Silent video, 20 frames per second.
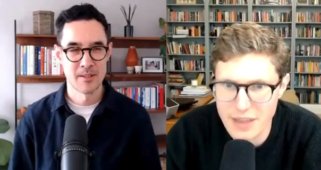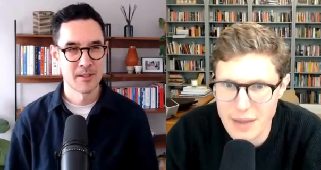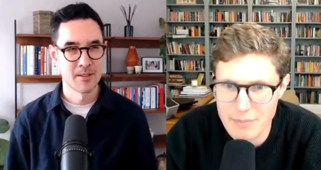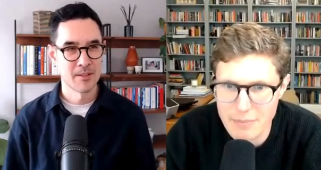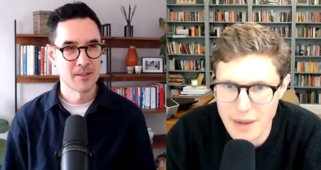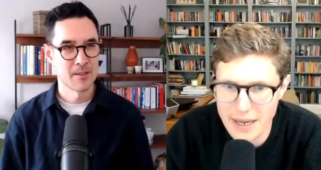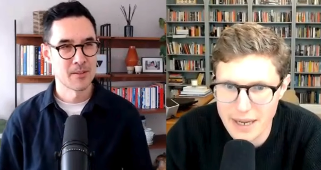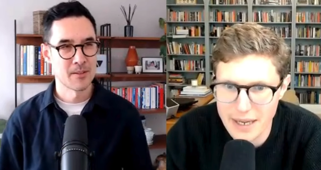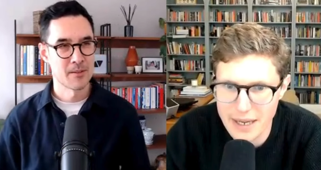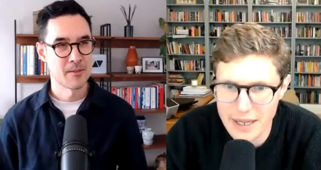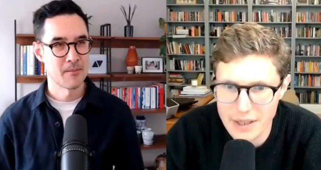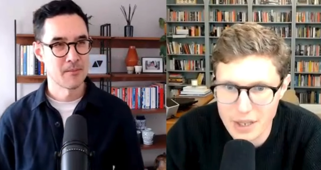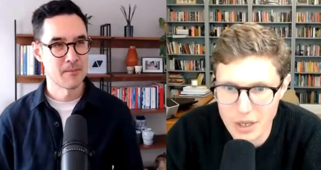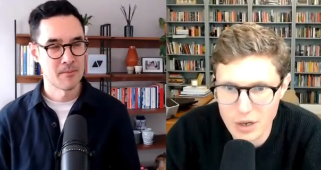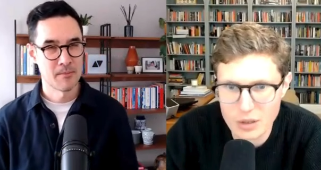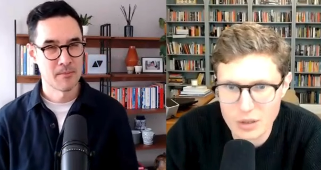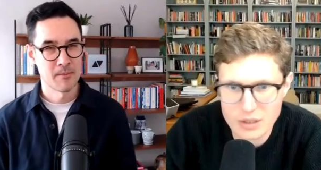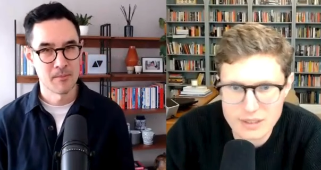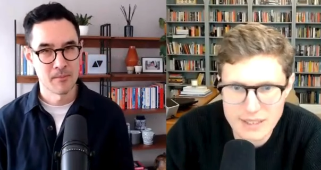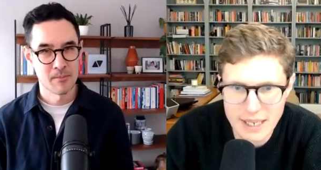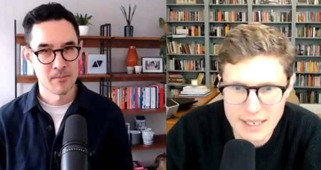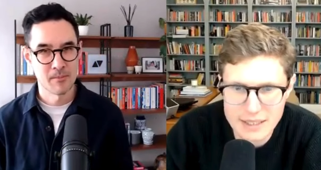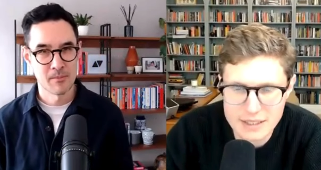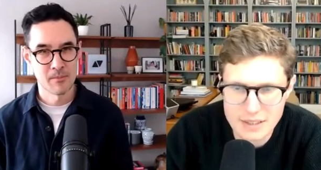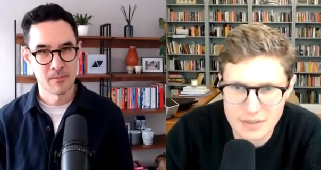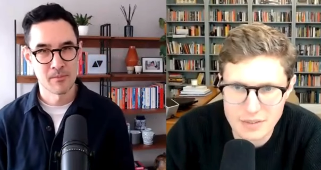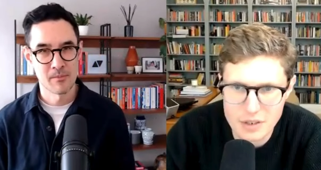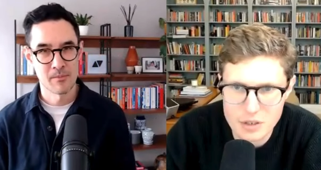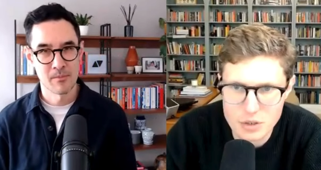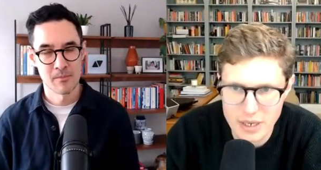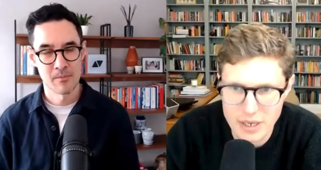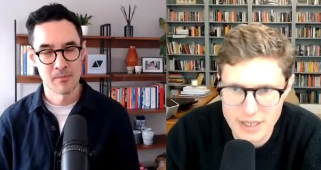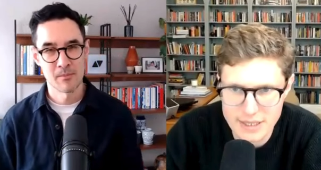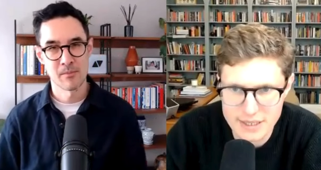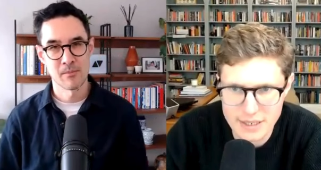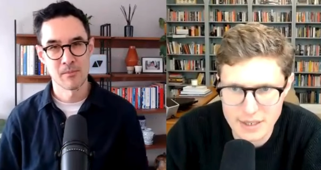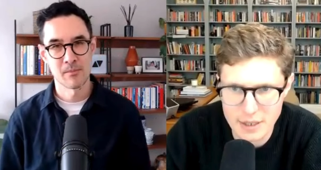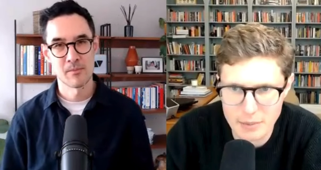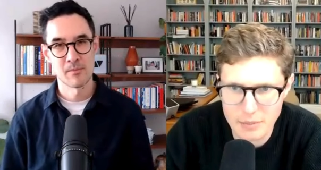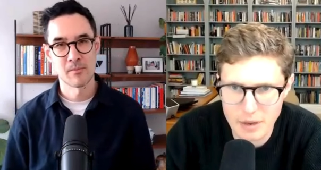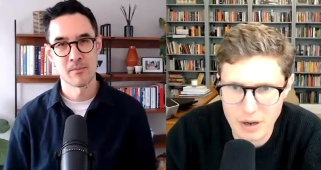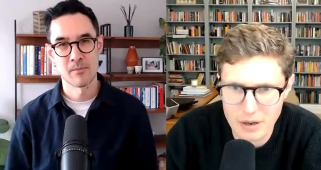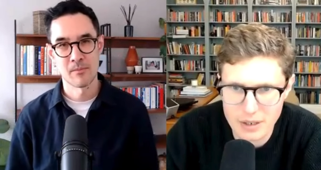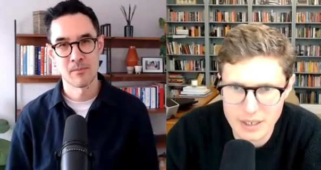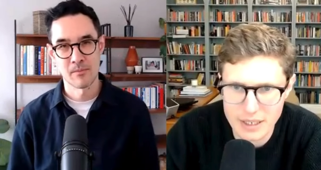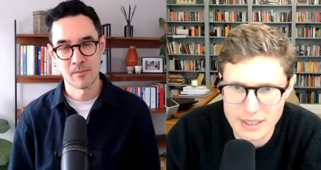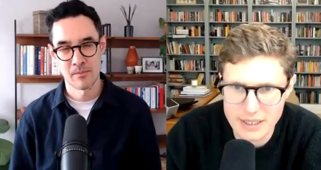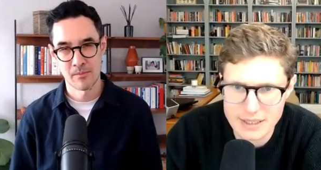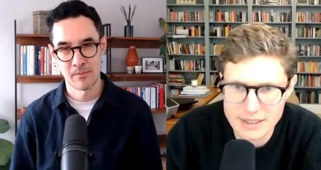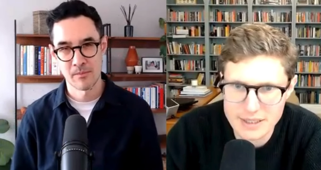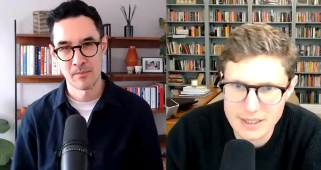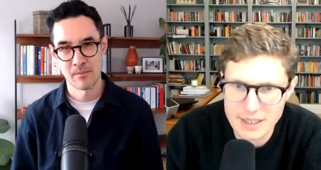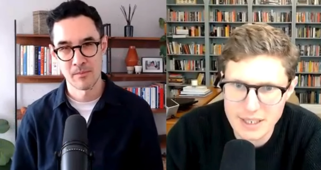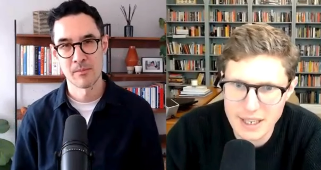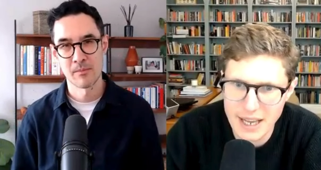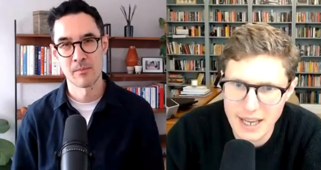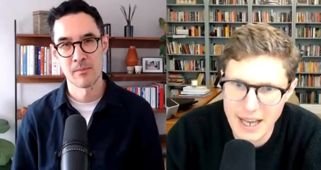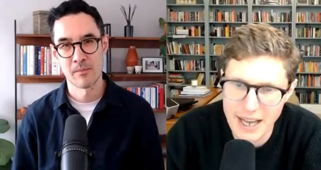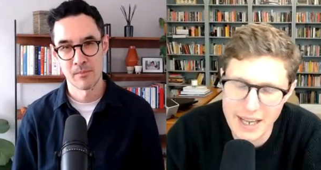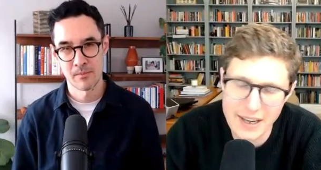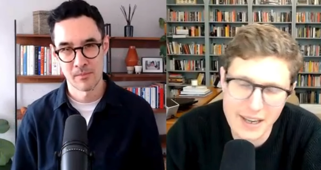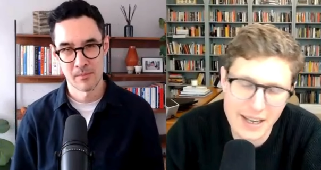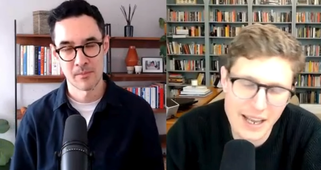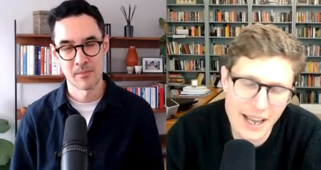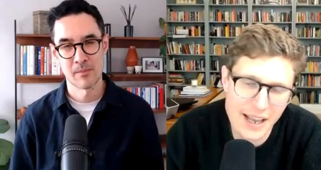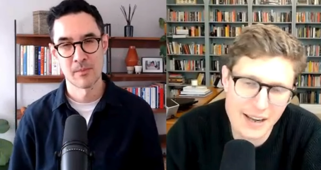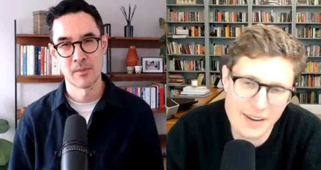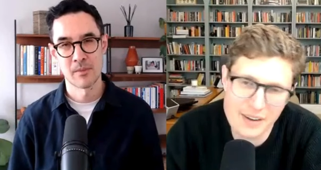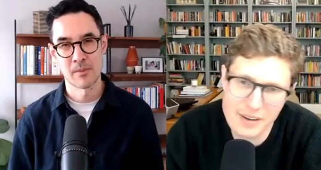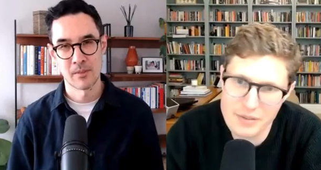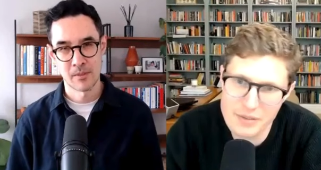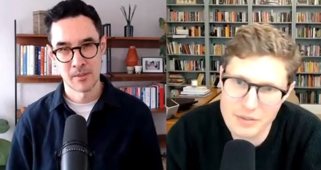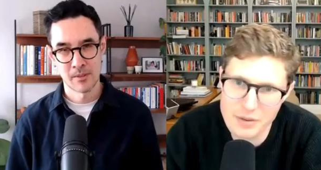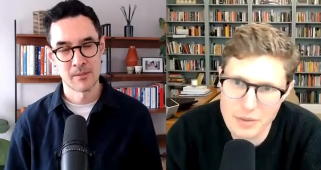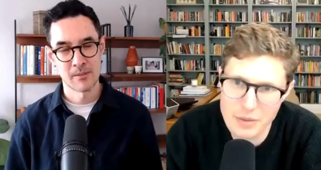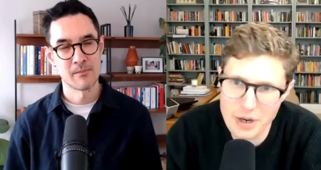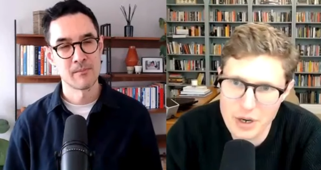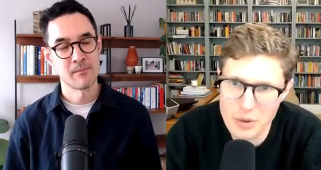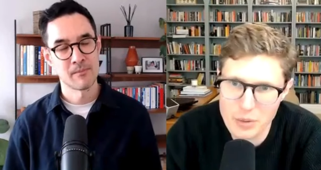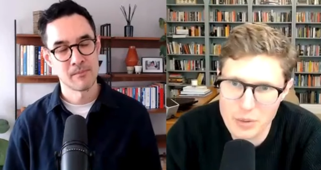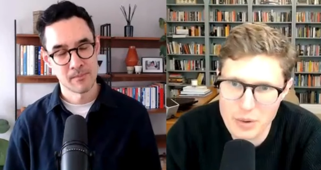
Speaker 1: for that bank in the context of the trends in the market. And again, from